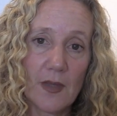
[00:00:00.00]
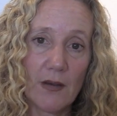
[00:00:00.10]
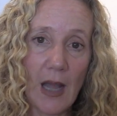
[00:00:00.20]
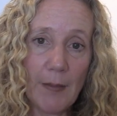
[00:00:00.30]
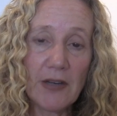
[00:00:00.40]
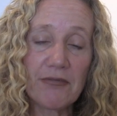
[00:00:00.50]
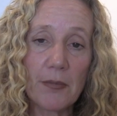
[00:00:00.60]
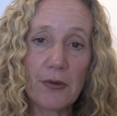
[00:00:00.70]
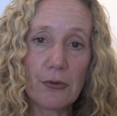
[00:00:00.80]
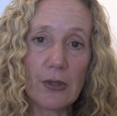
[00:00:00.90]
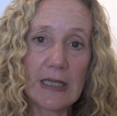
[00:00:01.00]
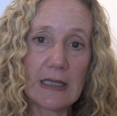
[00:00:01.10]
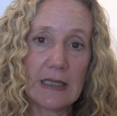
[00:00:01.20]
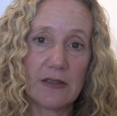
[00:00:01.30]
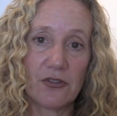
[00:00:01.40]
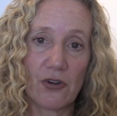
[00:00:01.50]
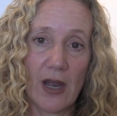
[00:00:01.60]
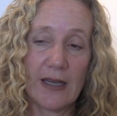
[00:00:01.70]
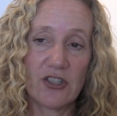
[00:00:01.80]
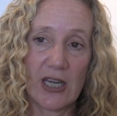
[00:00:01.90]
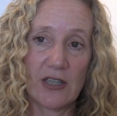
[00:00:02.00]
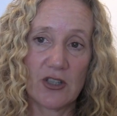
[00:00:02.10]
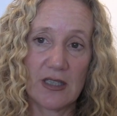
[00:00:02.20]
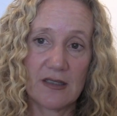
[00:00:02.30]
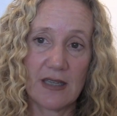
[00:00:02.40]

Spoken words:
coming from the ruling elite to try and change these